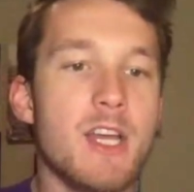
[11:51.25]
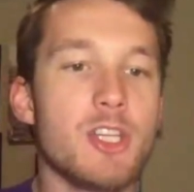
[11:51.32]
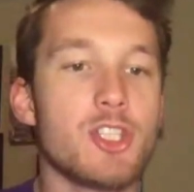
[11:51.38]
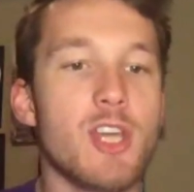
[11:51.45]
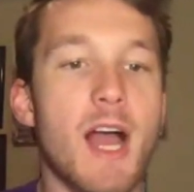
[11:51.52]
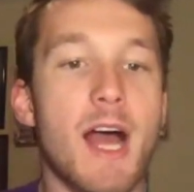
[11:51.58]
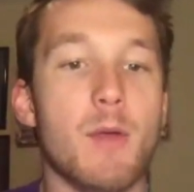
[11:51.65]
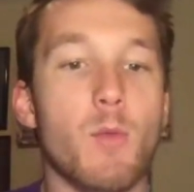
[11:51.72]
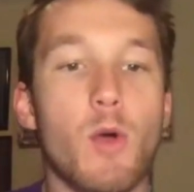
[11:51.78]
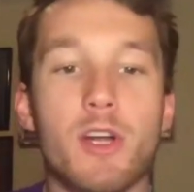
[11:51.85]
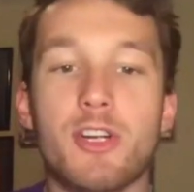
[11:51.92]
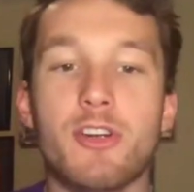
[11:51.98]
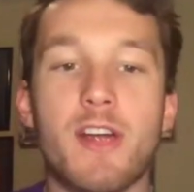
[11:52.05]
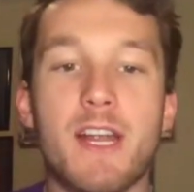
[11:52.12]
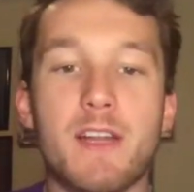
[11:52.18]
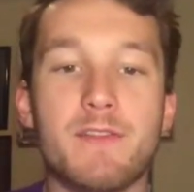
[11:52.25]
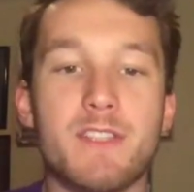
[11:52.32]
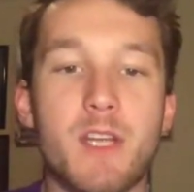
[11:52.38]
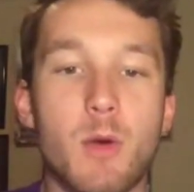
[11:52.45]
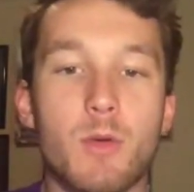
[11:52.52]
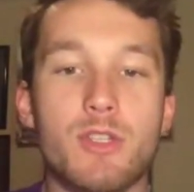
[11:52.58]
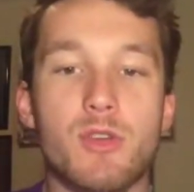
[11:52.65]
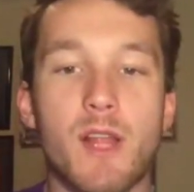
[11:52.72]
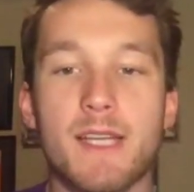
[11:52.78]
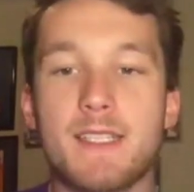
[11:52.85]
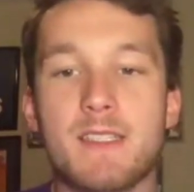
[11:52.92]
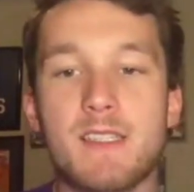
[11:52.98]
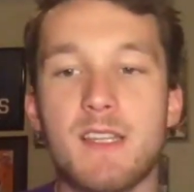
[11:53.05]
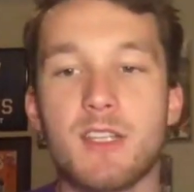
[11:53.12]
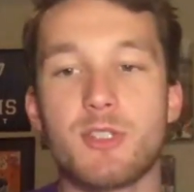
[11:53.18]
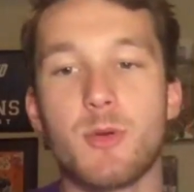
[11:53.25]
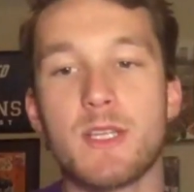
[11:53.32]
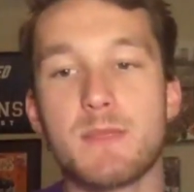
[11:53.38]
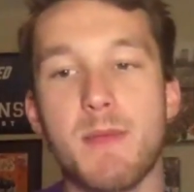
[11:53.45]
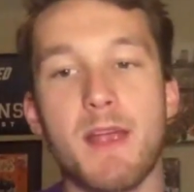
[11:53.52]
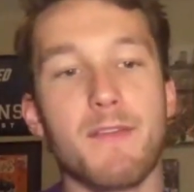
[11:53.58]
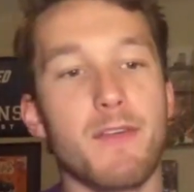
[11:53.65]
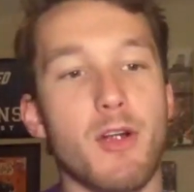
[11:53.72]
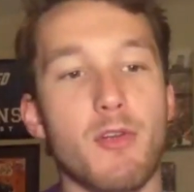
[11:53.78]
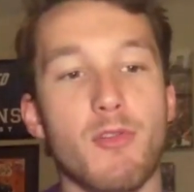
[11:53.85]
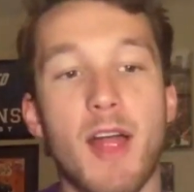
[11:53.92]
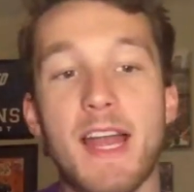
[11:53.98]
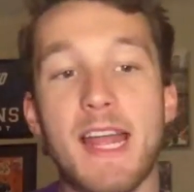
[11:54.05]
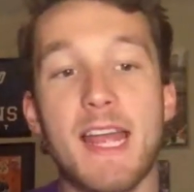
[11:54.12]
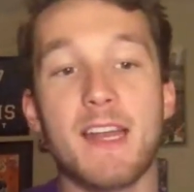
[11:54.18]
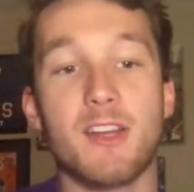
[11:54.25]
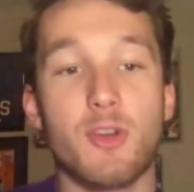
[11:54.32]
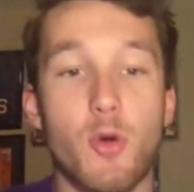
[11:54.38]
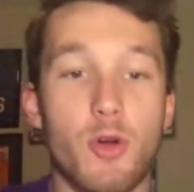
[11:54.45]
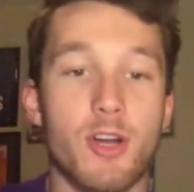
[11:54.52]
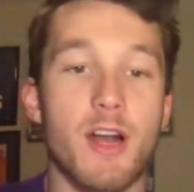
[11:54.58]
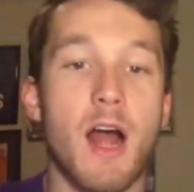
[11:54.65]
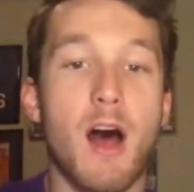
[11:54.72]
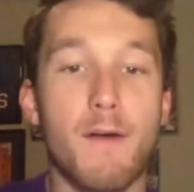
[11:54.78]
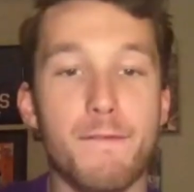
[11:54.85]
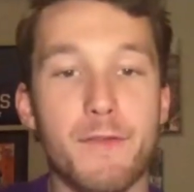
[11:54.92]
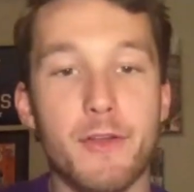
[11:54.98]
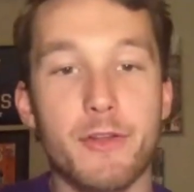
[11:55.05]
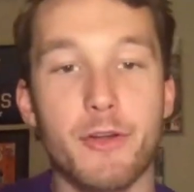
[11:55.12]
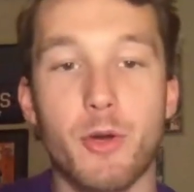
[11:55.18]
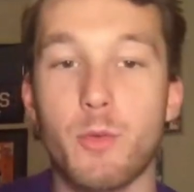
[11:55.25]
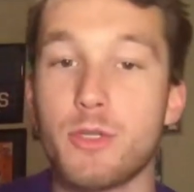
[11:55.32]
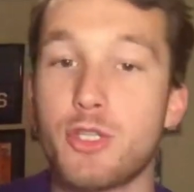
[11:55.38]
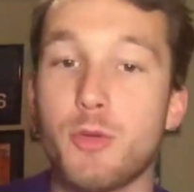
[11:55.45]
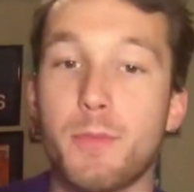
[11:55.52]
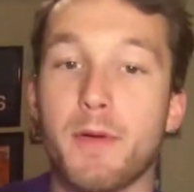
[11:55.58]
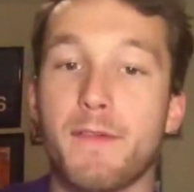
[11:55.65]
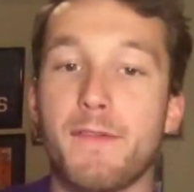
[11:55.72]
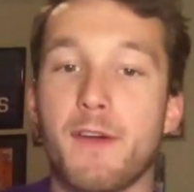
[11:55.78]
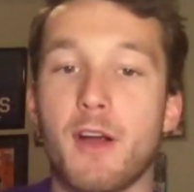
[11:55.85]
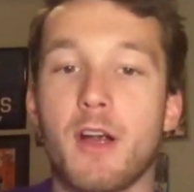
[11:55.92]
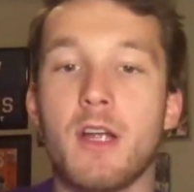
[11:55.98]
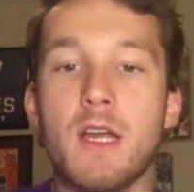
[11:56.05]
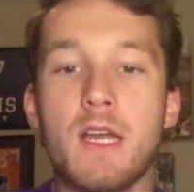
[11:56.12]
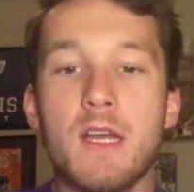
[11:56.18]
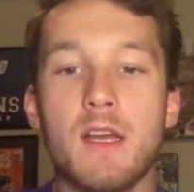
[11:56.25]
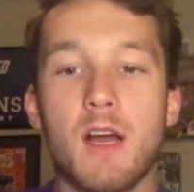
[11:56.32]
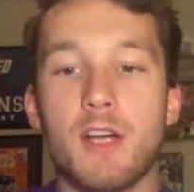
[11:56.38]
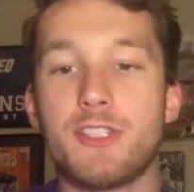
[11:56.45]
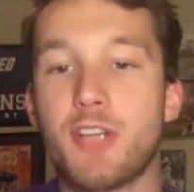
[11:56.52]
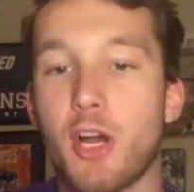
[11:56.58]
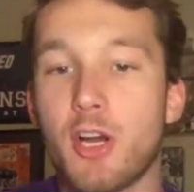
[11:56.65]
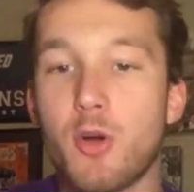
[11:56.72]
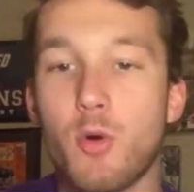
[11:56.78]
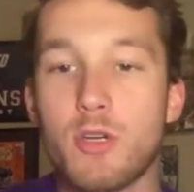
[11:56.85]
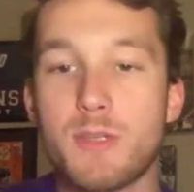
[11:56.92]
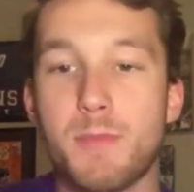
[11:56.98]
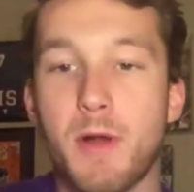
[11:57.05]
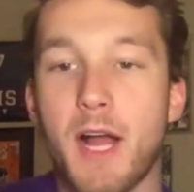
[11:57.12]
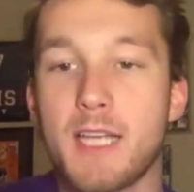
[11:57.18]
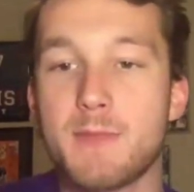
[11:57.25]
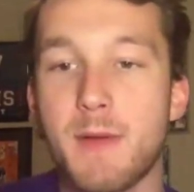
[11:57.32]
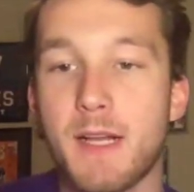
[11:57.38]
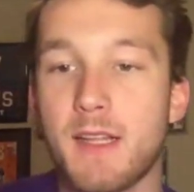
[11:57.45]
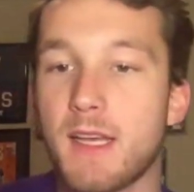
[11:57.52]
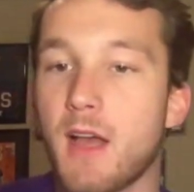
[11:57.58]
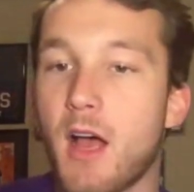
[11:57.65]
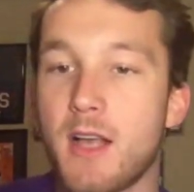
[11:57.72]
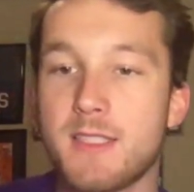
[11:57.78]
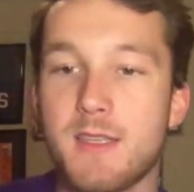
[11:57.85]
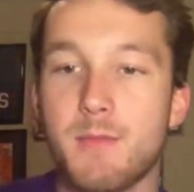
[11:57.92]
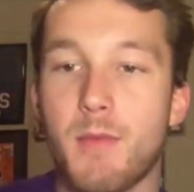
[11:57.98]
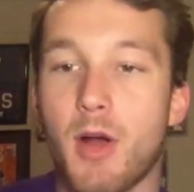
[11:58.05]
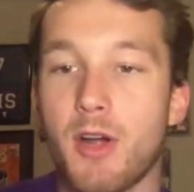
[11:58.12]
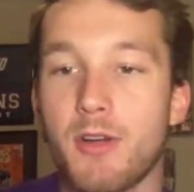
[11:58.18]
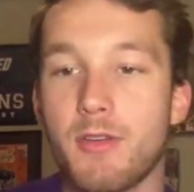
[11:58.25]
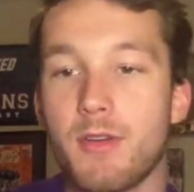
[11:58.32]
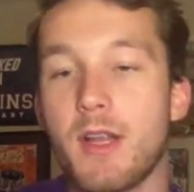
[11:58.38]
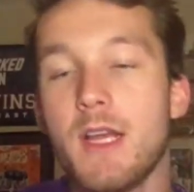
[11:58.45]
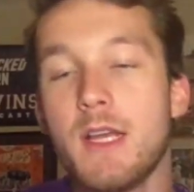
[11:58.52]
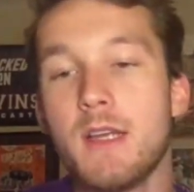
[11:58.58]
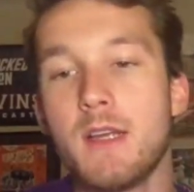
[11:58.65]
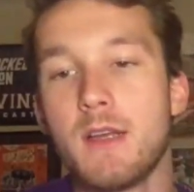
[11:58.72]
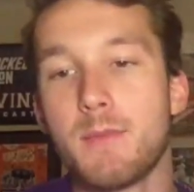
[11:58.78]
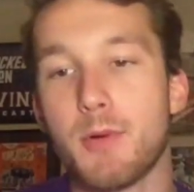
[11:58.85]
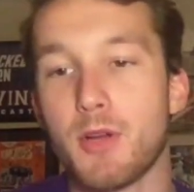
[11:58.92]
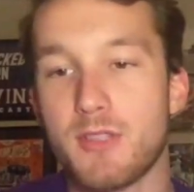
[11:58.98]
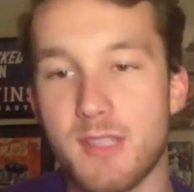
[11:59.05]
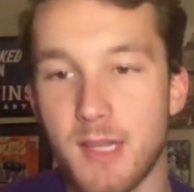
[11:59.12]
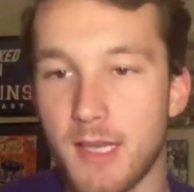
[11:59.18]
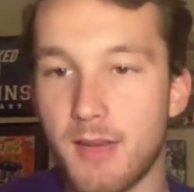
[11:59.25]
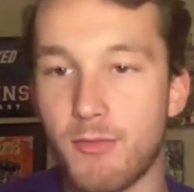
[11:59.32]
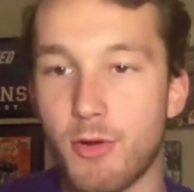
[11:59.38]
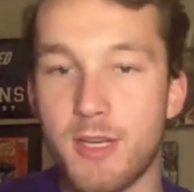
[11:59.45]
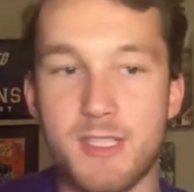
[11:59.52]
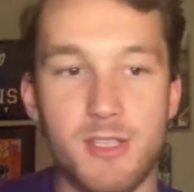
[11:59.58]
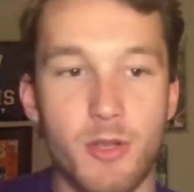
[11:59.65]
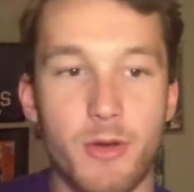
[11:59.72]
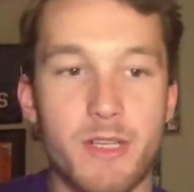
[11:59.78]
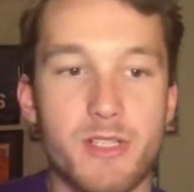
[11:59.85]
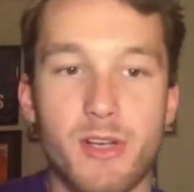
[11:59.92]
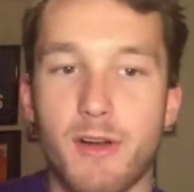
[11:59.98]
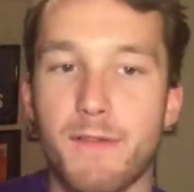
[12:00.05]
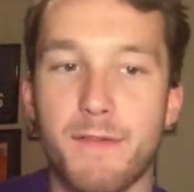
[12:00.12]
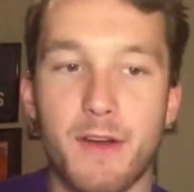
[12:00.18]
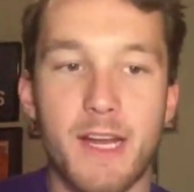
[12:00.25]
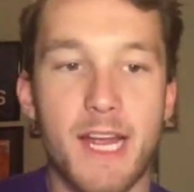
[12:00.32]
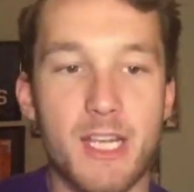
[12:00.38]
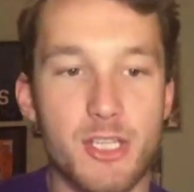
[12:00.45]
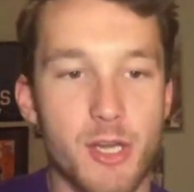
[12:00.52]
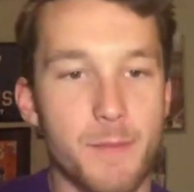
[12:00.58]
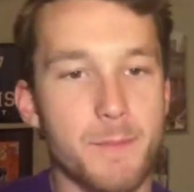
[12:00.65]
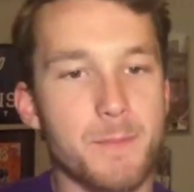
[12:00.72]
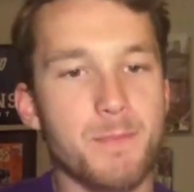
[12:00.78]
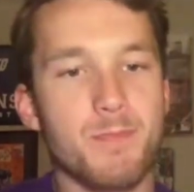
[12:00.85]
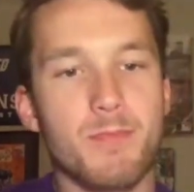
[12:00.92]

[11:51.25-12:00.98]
Sean, what creative deal would you like to see the Twins make for a right-handed corner outfielder, or would you prefer a dark horse prospect like Austin Martin, Brooks Lee, Royce Lewis, or a free agent?